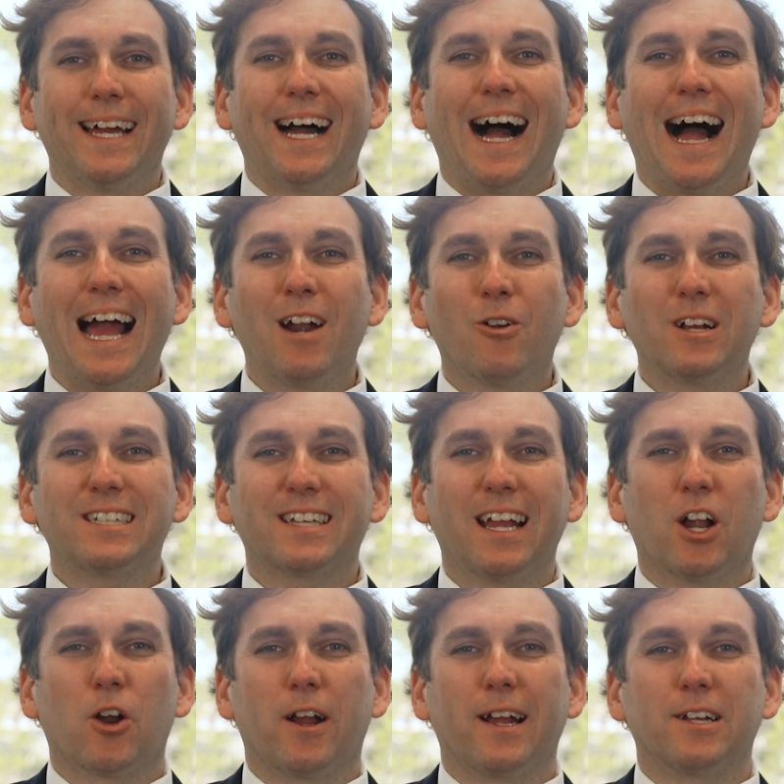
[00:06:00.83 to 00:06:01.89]
High-risk
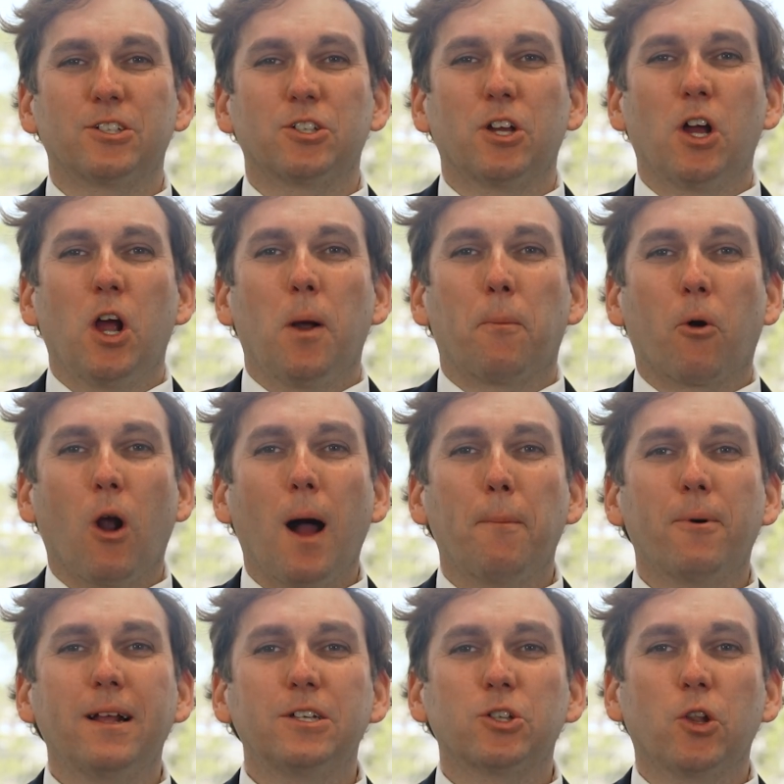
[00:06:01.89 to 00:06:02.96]
areas.
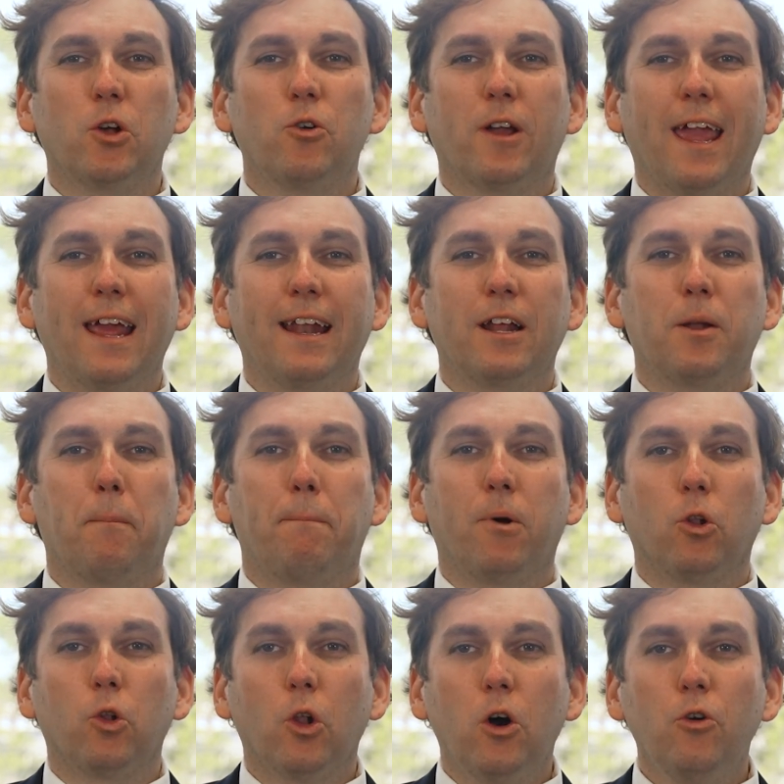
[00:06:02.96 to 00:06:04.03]
Properties located
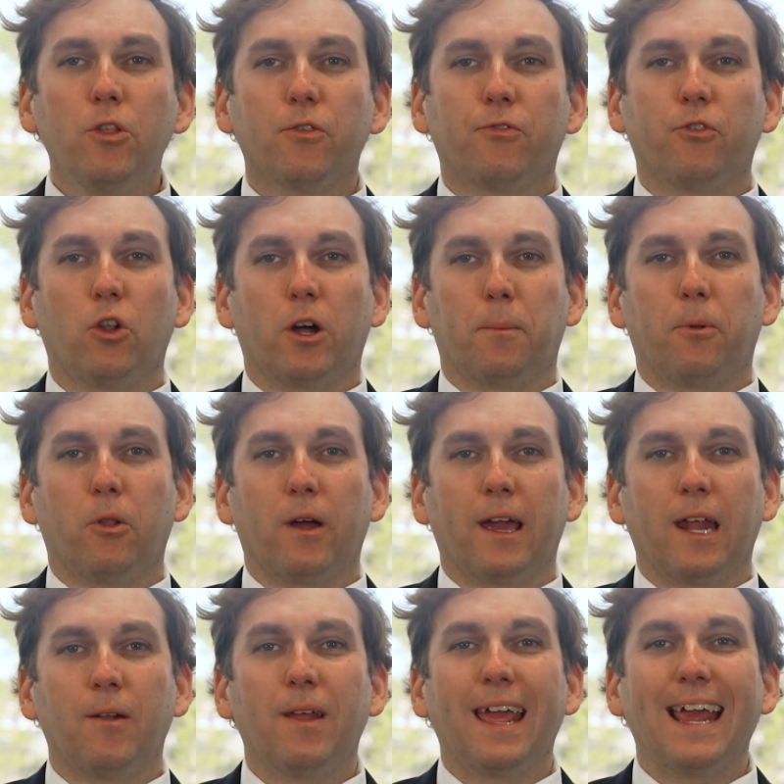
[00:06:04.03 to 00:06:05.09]
below the
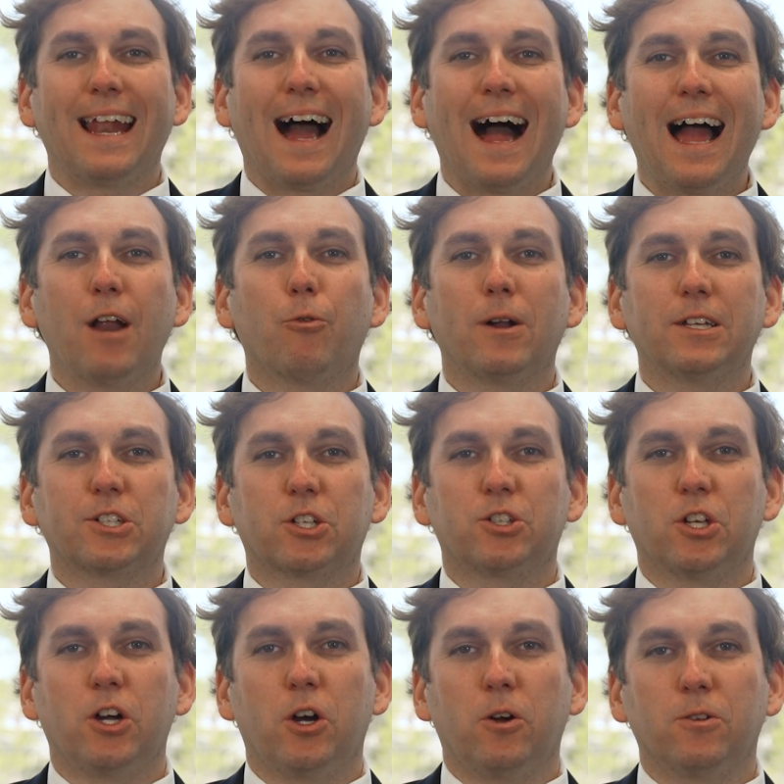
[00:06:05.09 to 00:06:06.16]
floodplain in high-risk
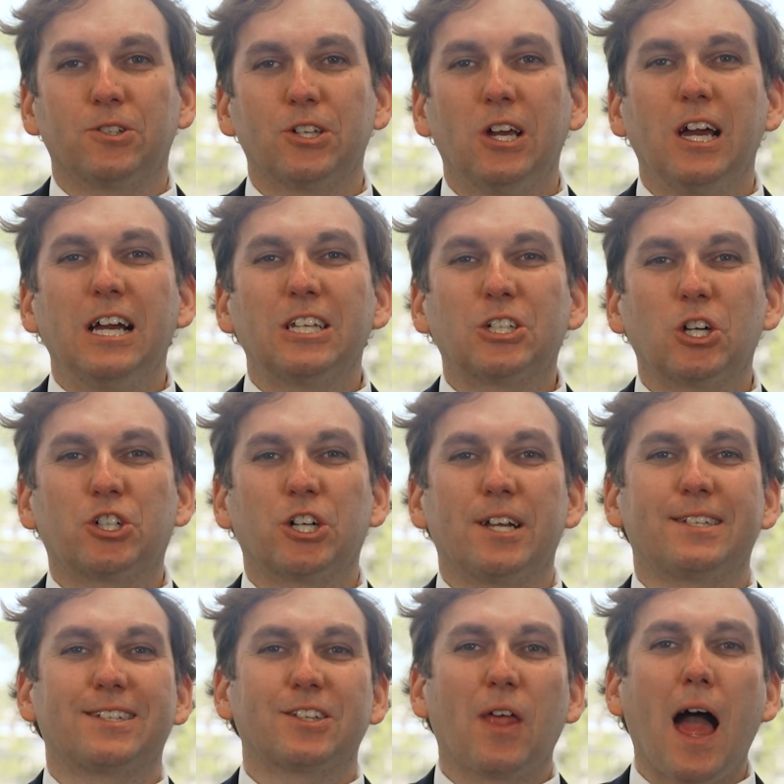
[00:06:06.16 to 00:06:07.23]
zones, such
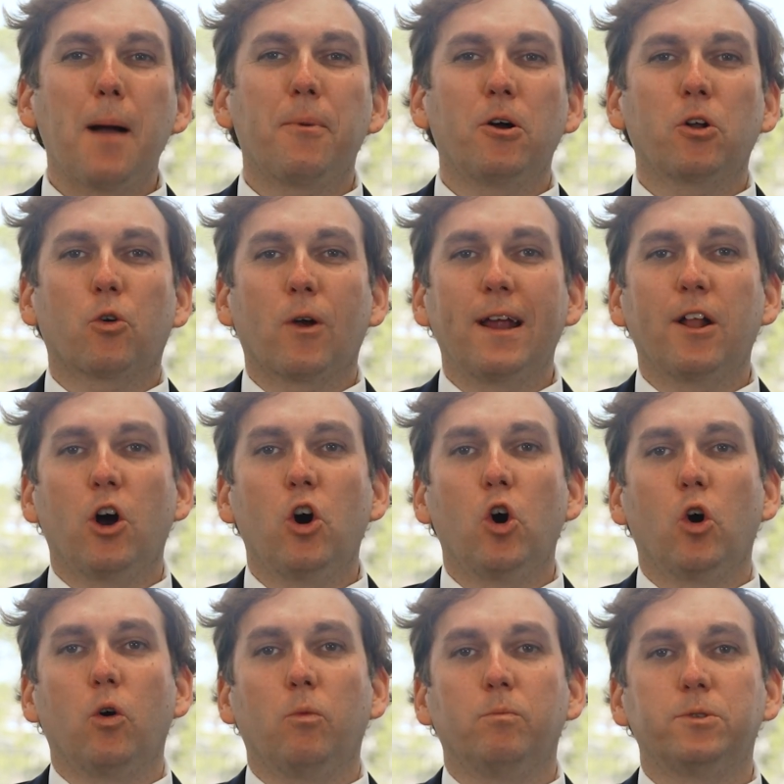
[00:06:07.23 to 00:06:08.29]
as slab-on-grade
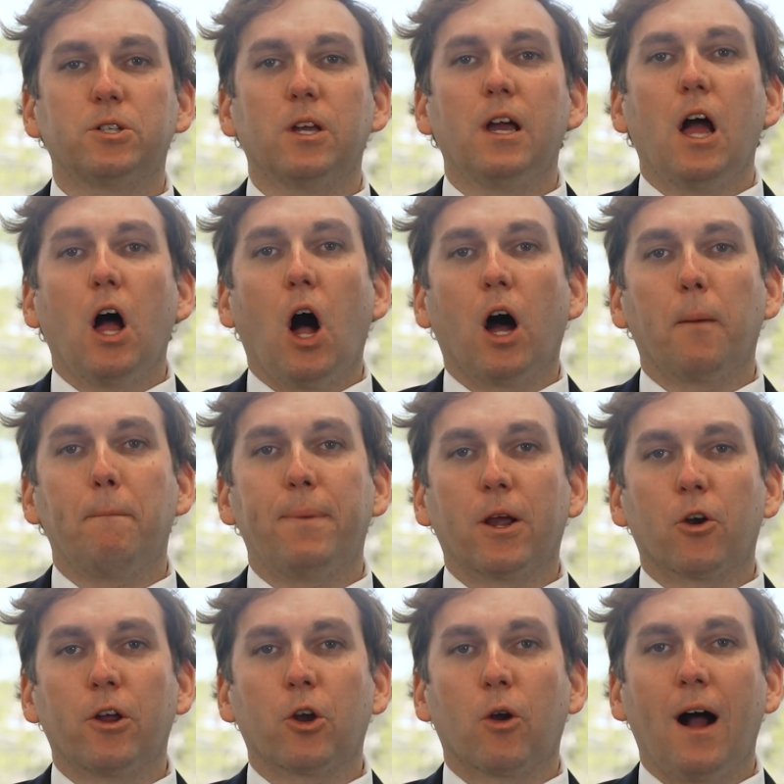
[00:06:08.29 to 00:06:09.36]
homes on
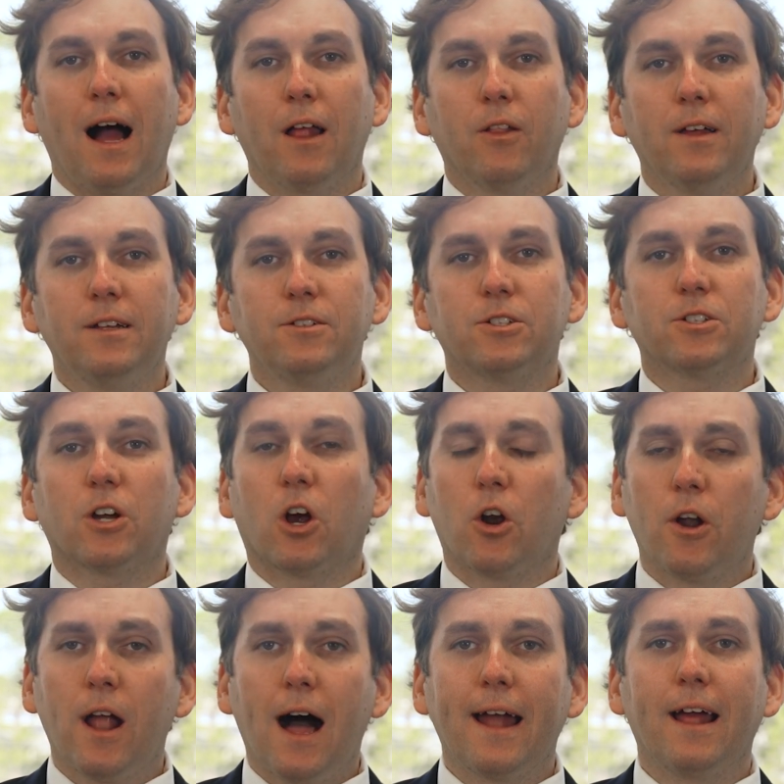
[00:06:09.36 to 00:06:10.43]
barrier islands, are
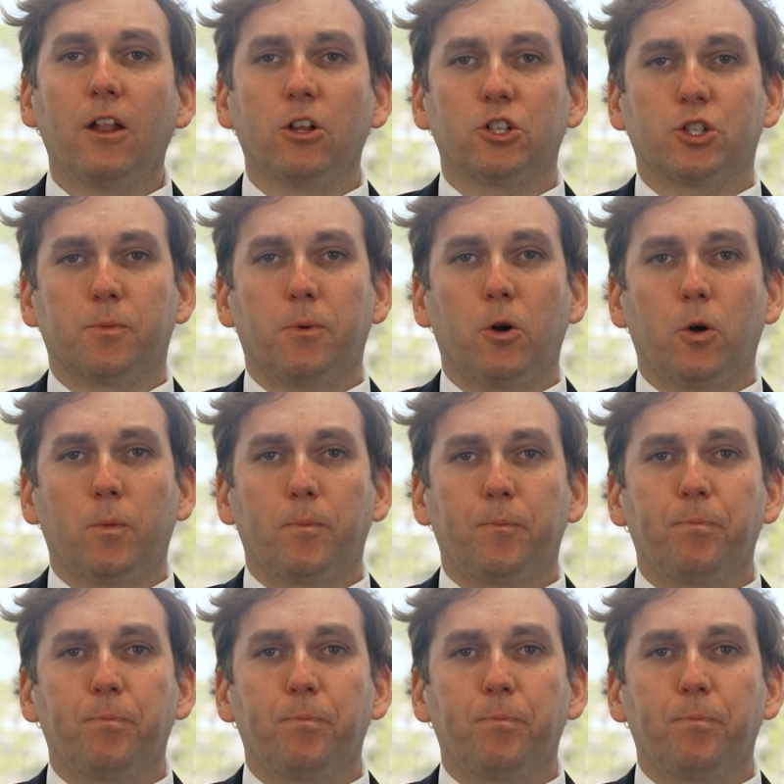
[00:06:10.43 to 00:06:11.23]
not eligible.